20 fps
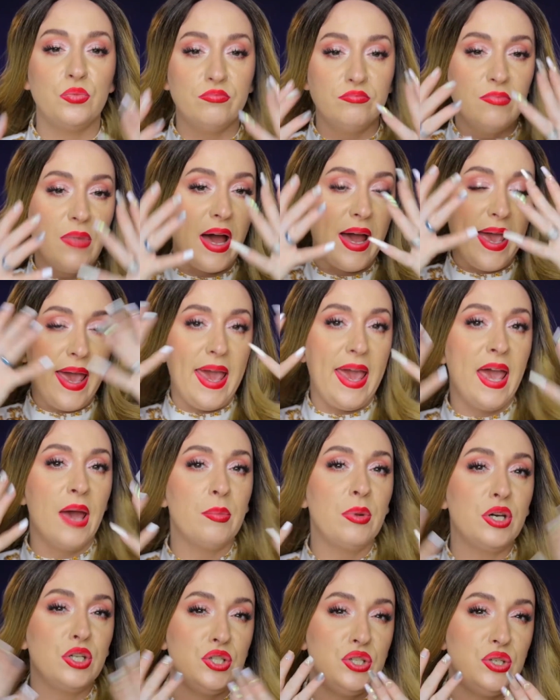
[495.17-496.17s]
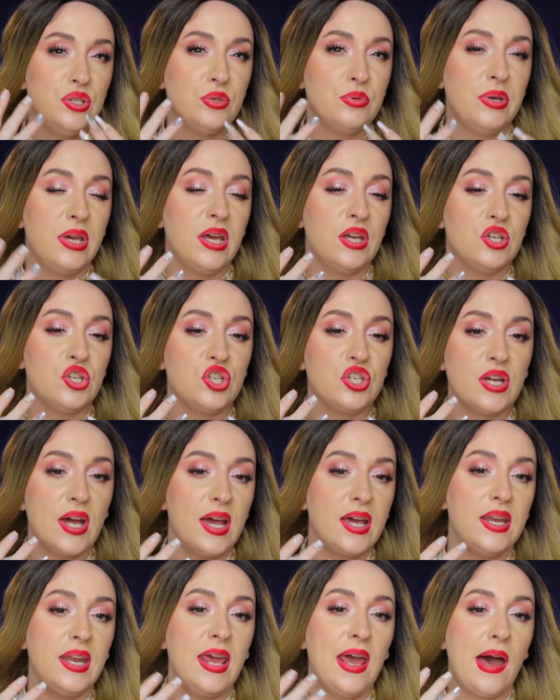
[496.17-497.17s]
am dewy and
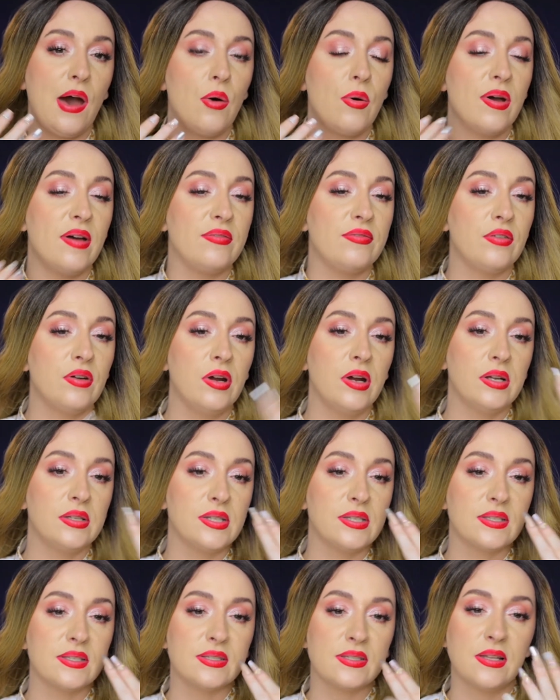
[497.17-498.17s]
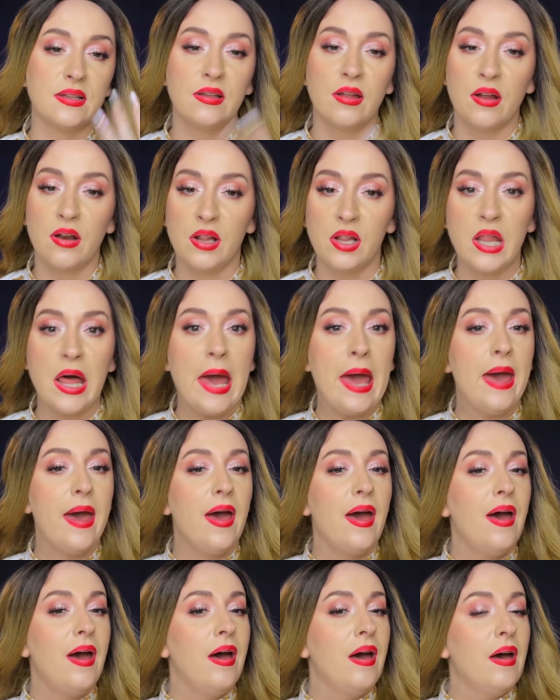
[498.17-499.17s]
shiny. However, this is a little
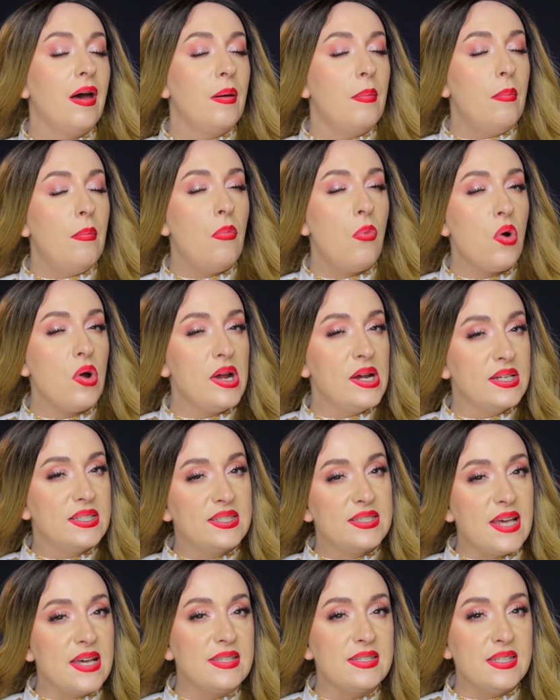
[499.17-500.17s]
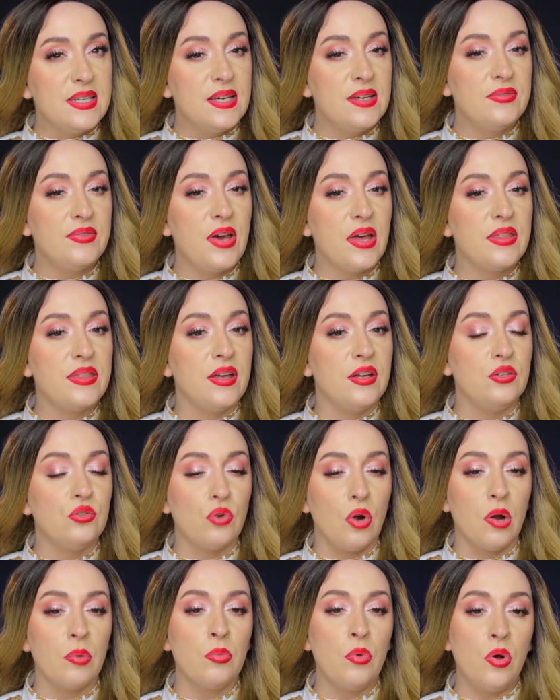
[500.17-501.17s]
more excessive than
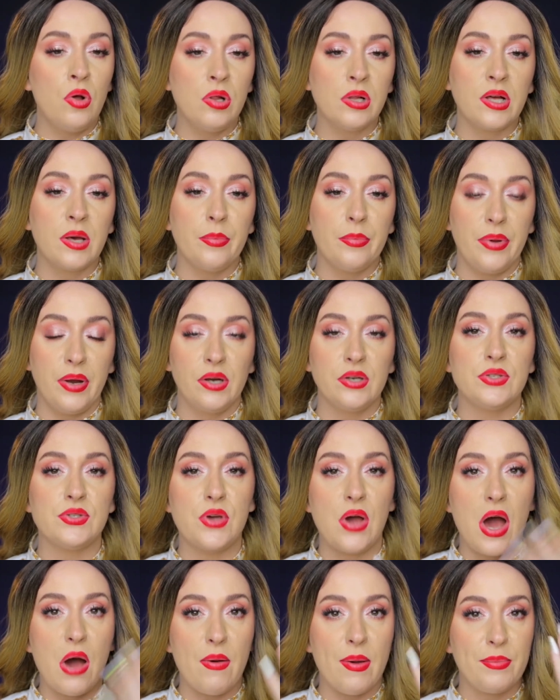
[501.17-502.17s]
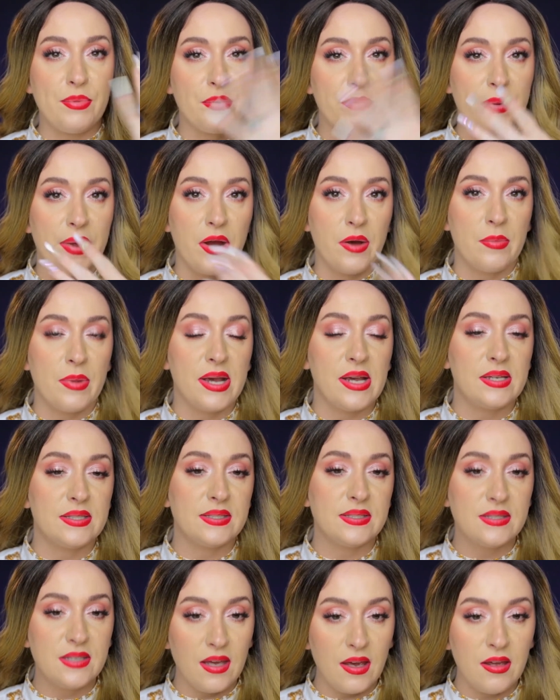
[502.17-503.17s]
normal compared to how I prepare my
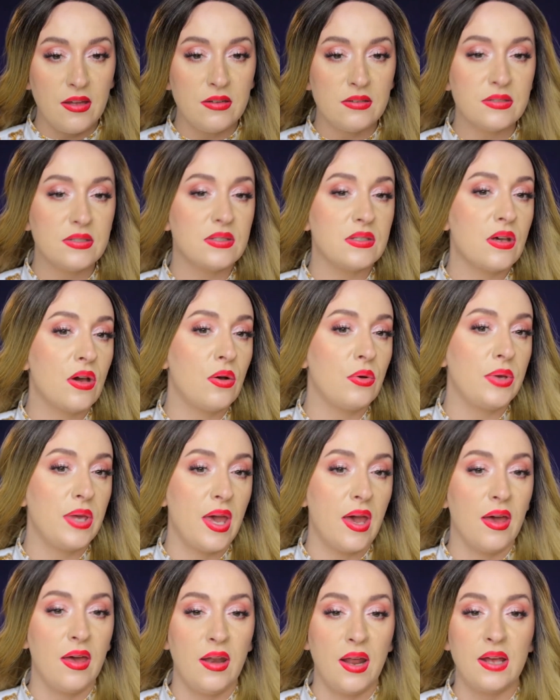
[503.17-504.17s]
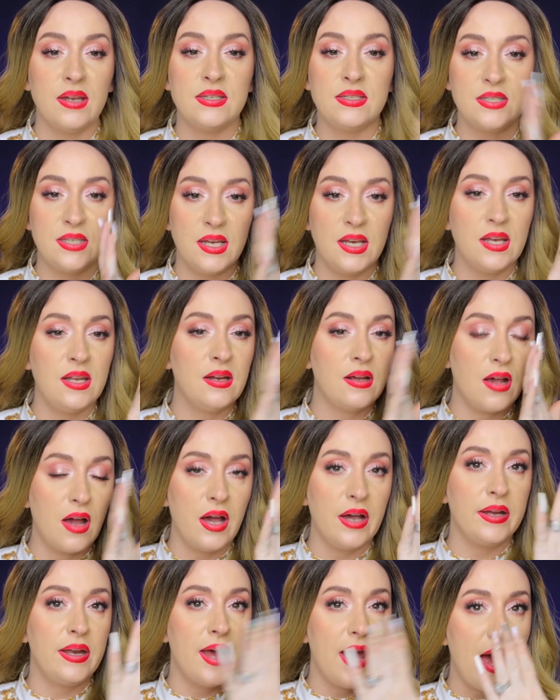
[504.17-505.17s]
skin. So yeah, and I did
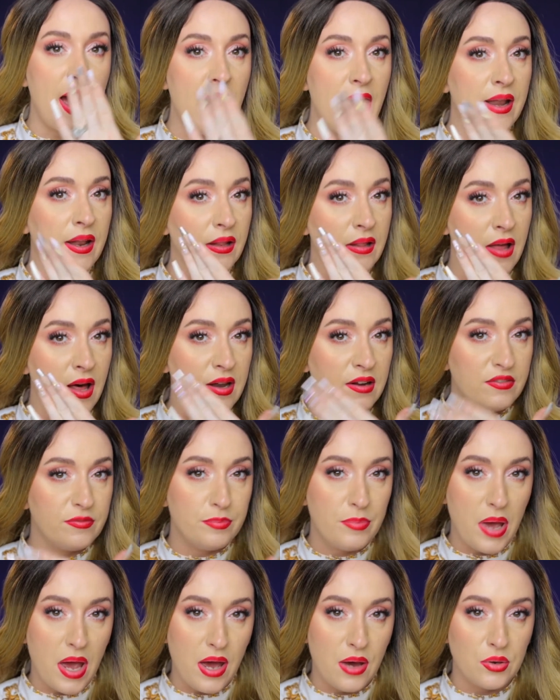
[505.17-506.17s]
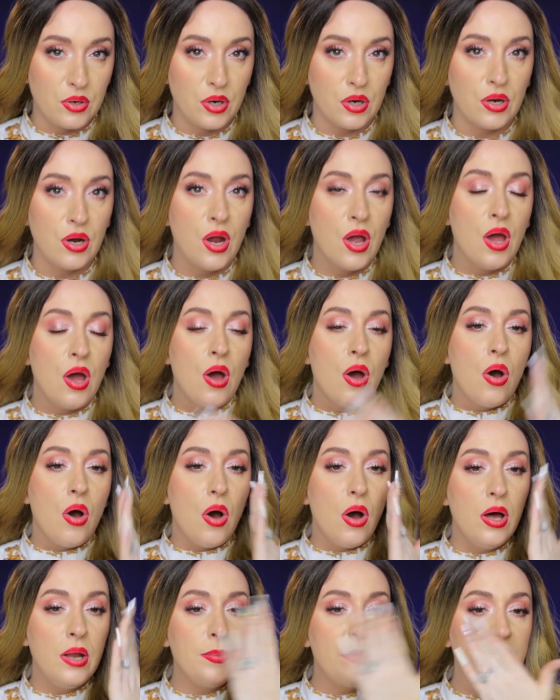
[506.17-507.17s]
kind of add a lot of powder
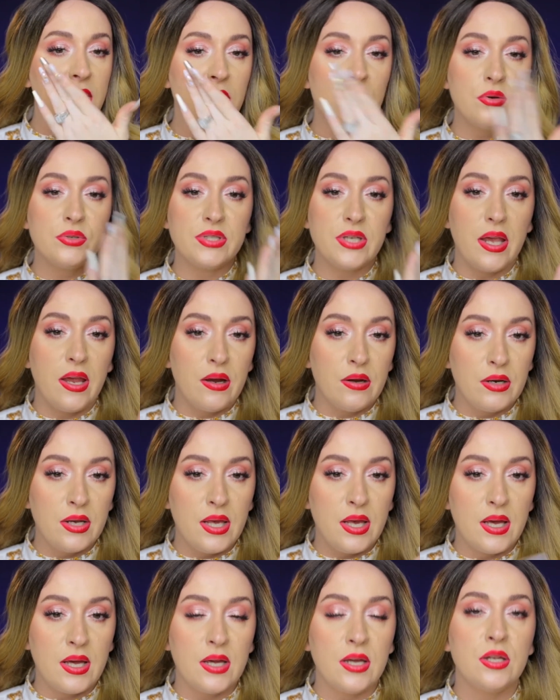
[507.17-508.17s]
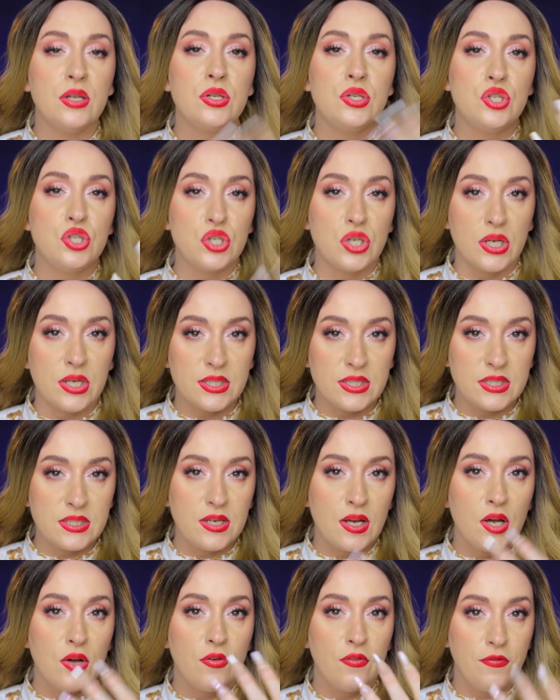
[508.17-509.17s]
on my nose area
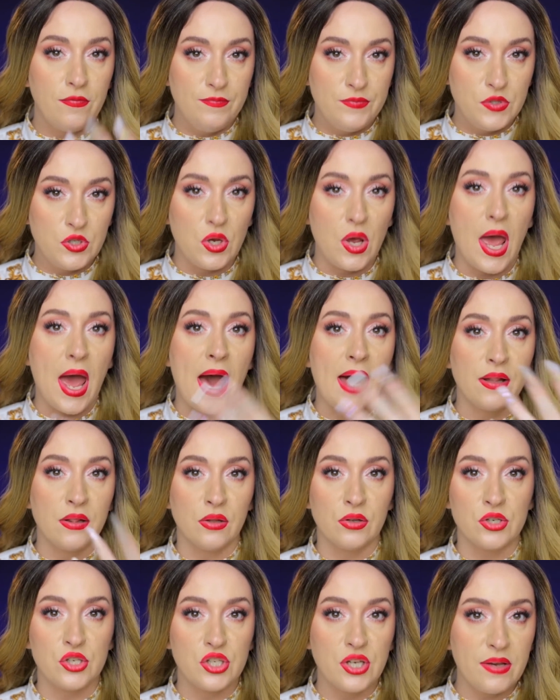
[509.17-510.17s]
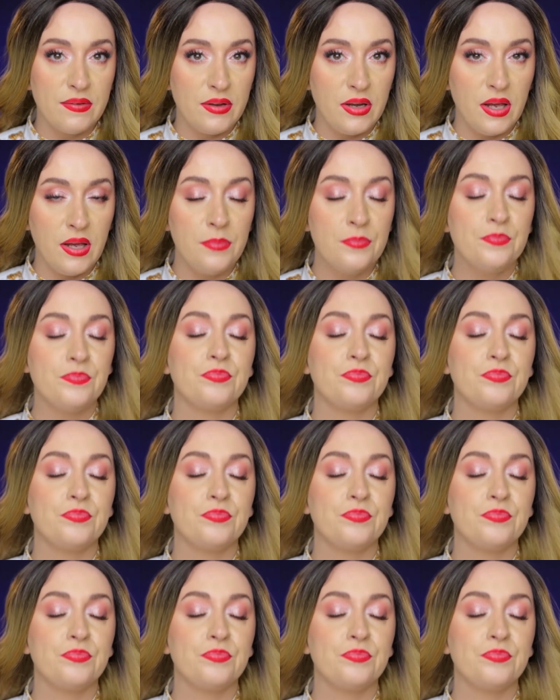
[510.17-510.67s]
just to add longevity.